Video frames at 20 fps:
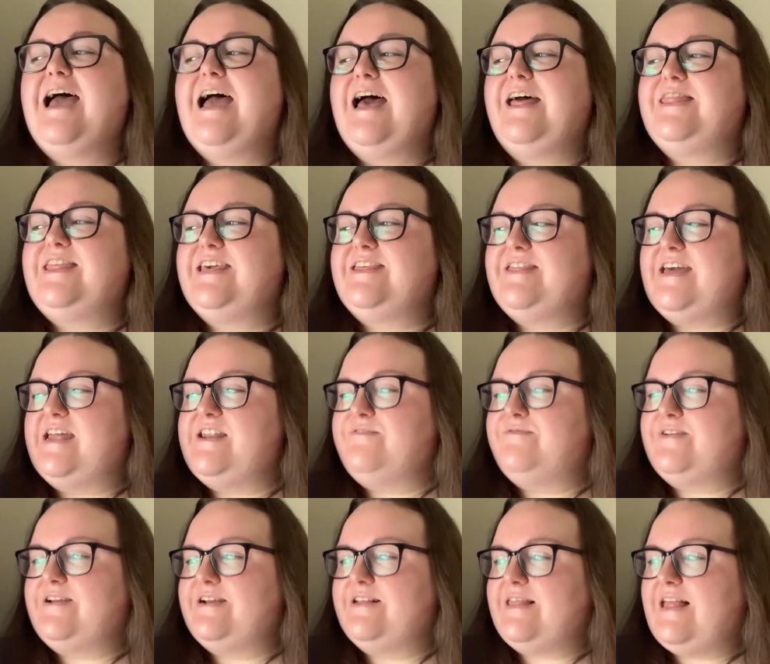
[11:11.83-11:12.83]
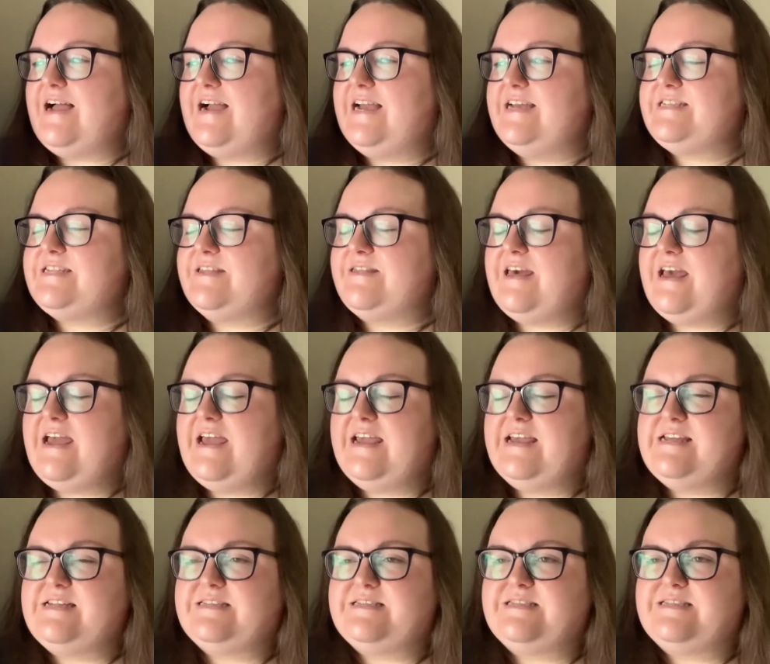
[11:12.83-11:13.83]
They then realise there
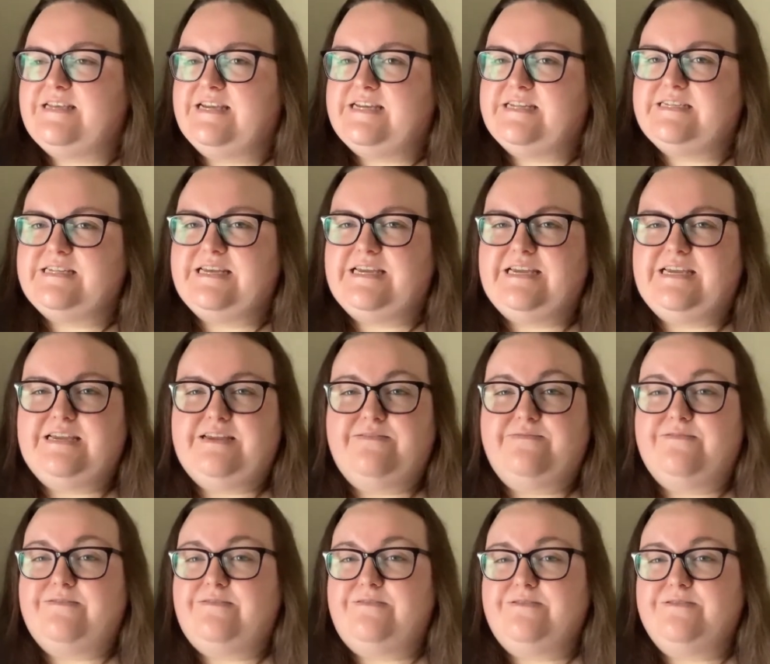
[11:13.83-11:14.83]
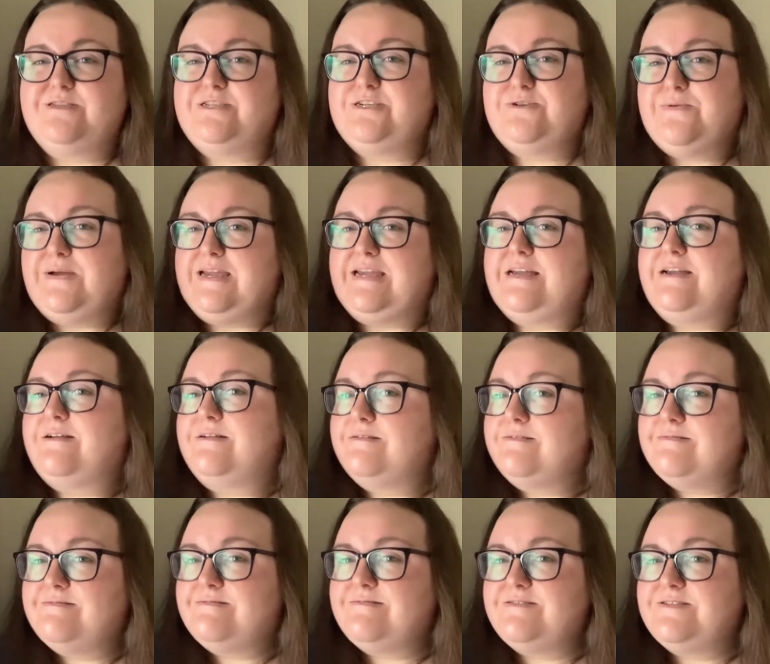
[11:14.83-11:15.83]
is this evil doing
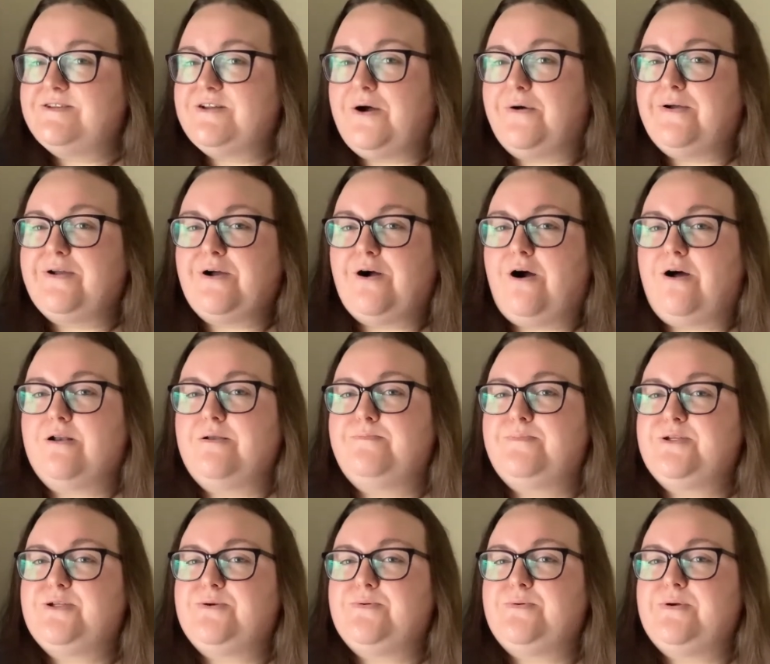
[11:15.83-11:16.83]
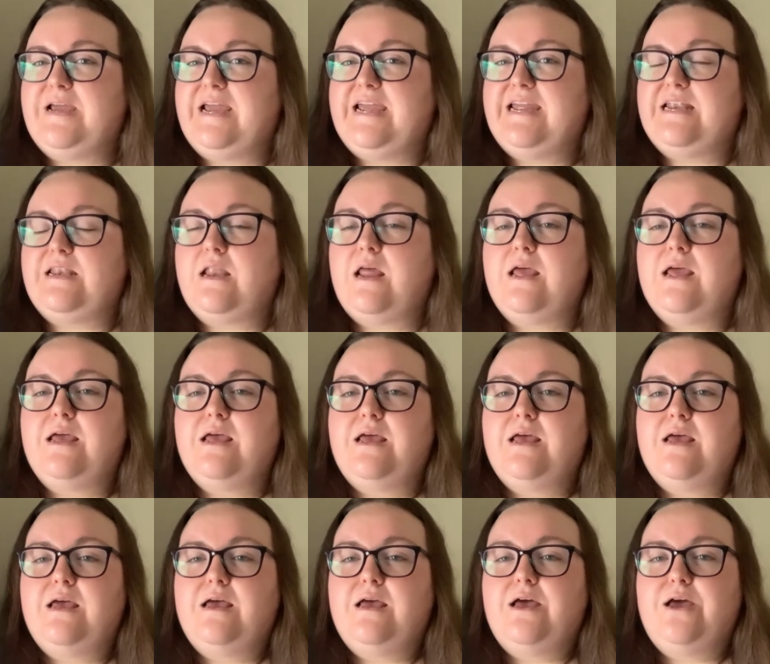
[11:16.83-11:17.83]
going on between
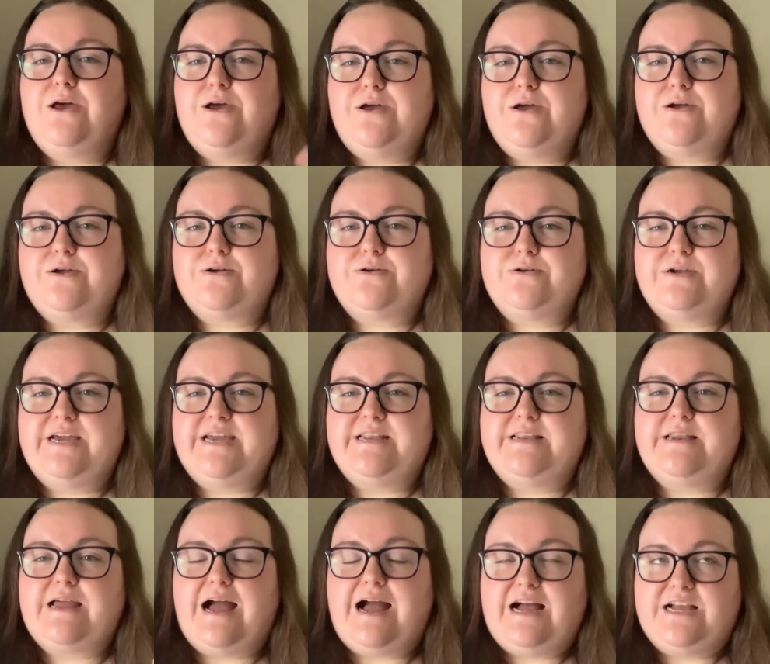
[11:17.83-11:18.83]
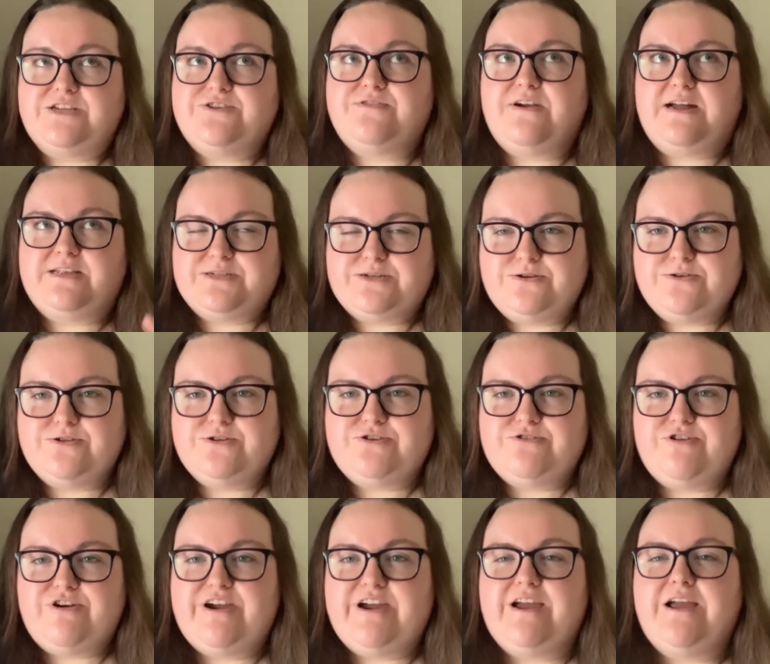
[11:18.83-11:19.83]
in Adra's
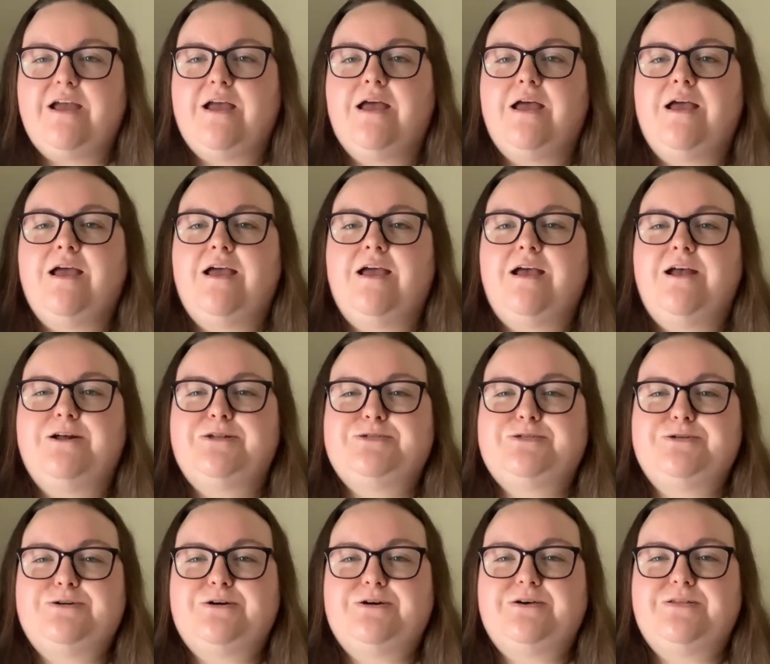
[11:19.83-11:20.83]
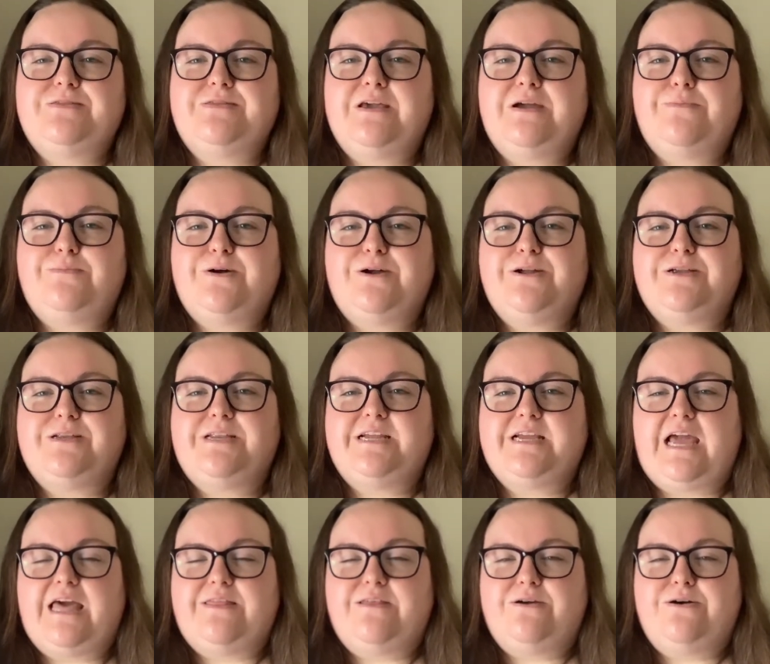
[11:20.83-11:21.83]
country. So they work
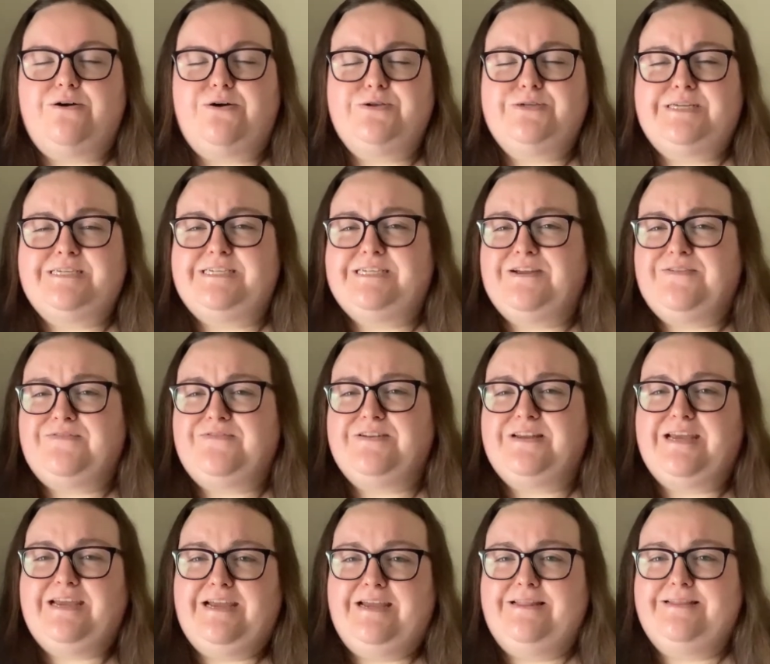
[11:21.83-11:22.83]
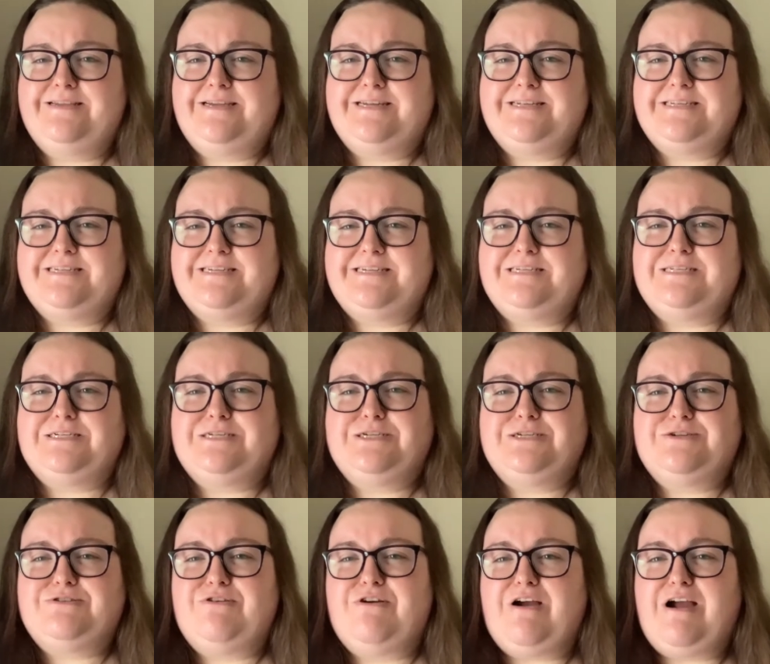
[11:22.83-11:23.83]
together under different aliases to
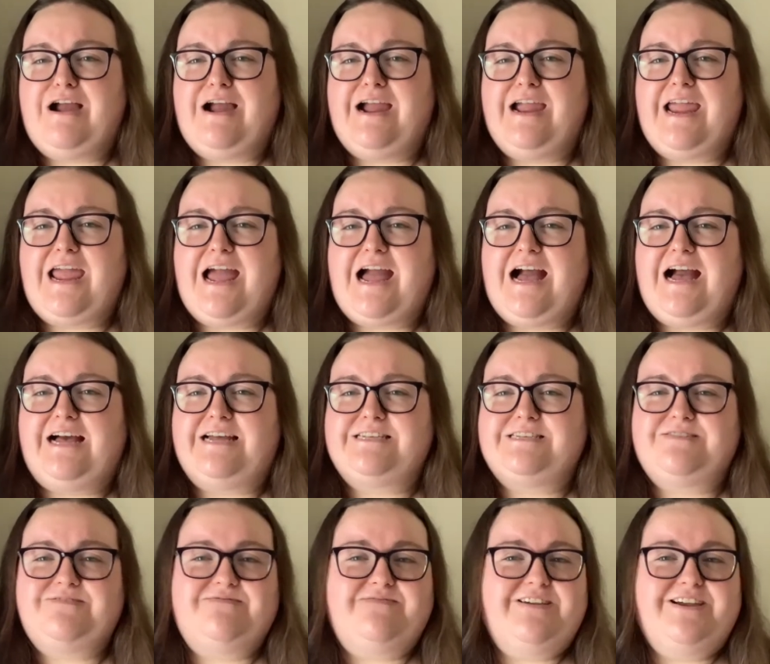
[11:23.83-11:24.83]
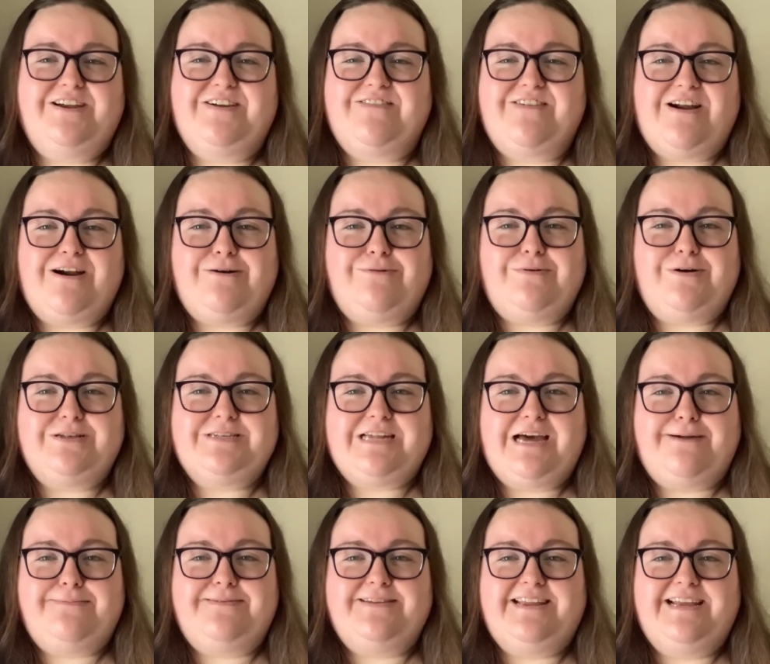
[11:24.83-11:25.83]
try and figure out what's
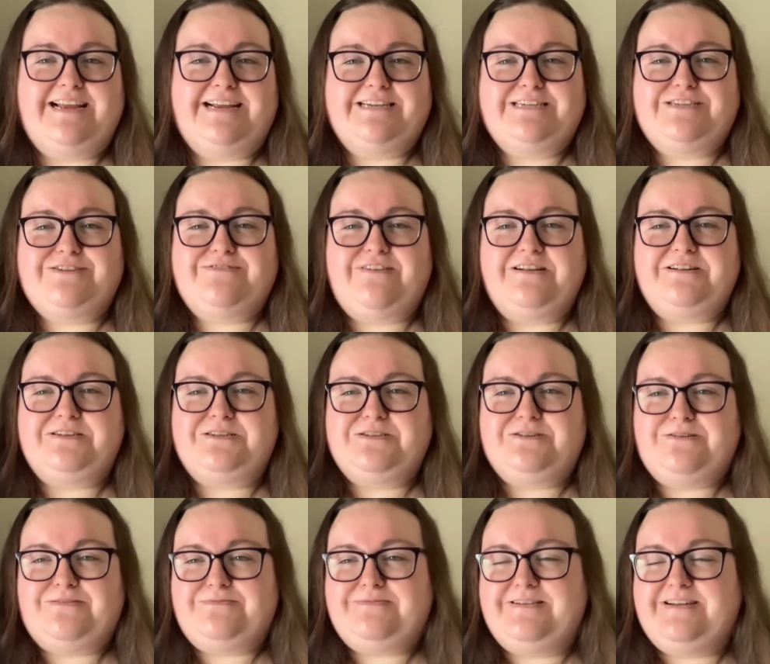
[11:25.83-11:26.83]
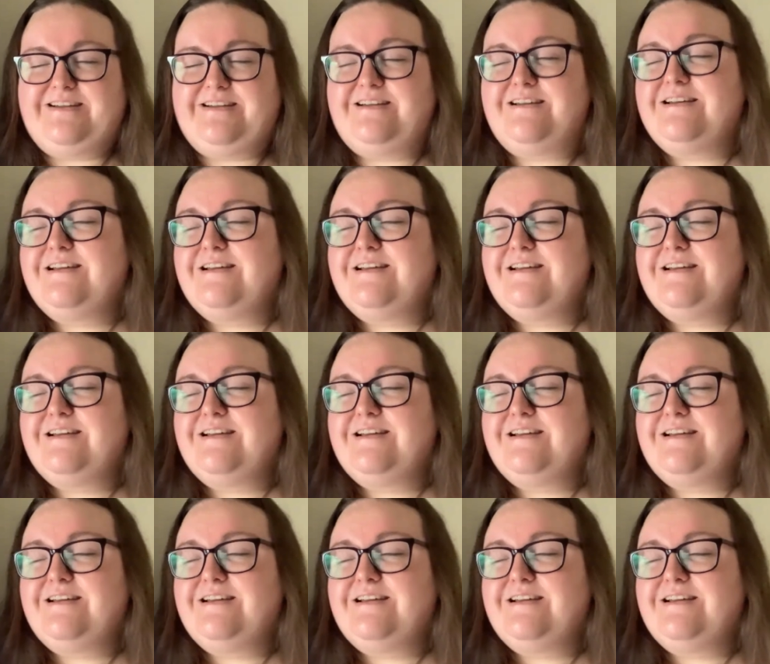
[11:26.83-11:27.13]
happening and to try and stop it.